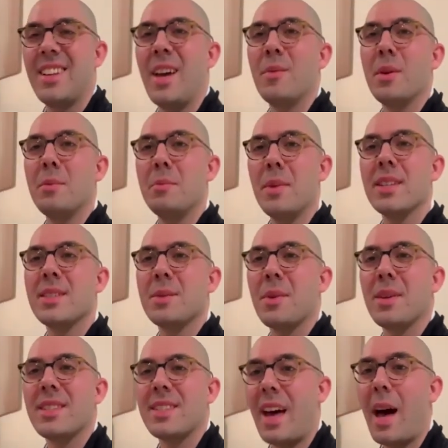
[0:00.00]
And we miss
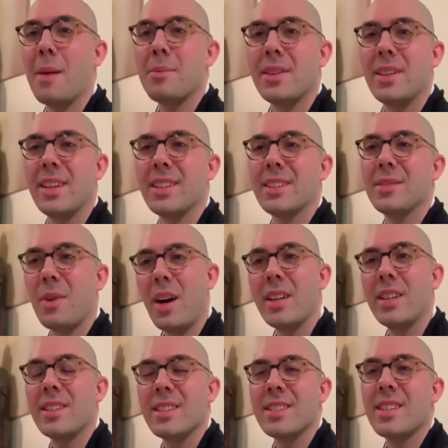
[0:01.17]
what's happening right
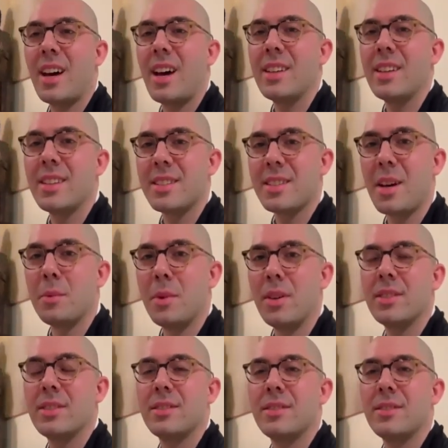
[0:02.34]
inside the
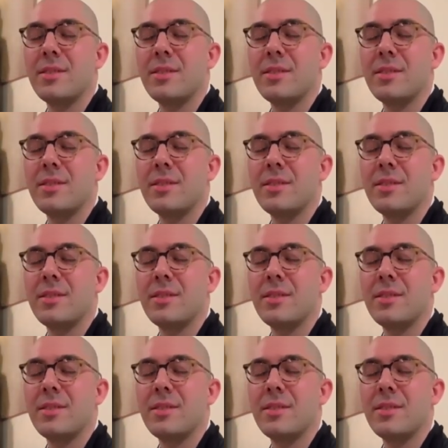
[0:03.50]
tumult.